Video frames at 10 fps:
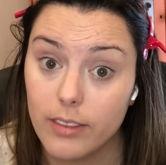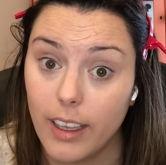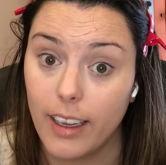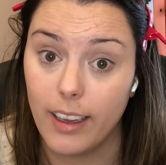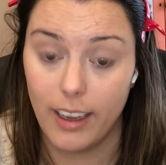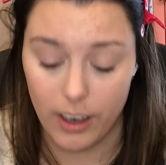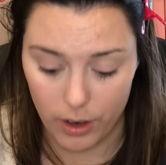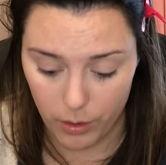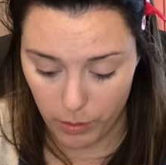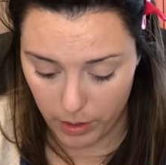like
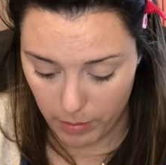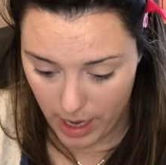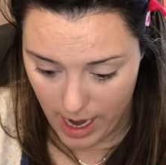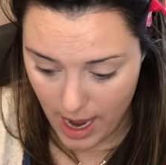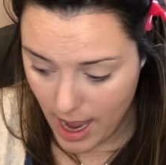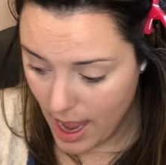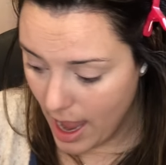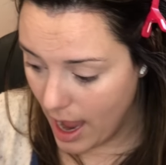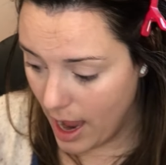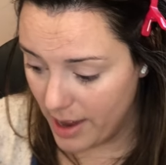here with me.
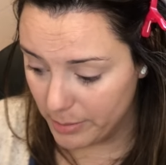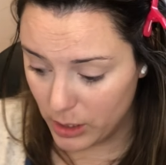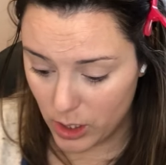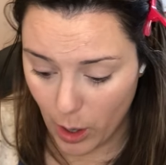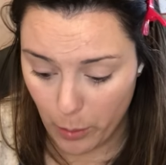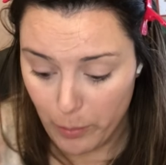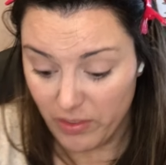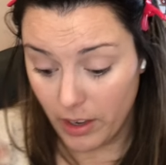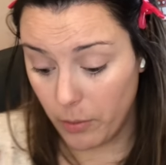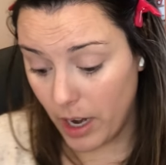So
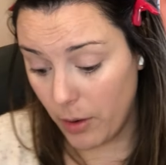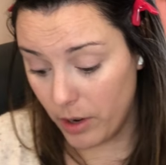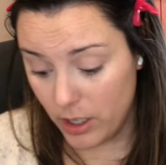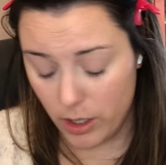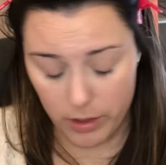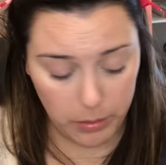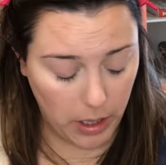what I want to do is,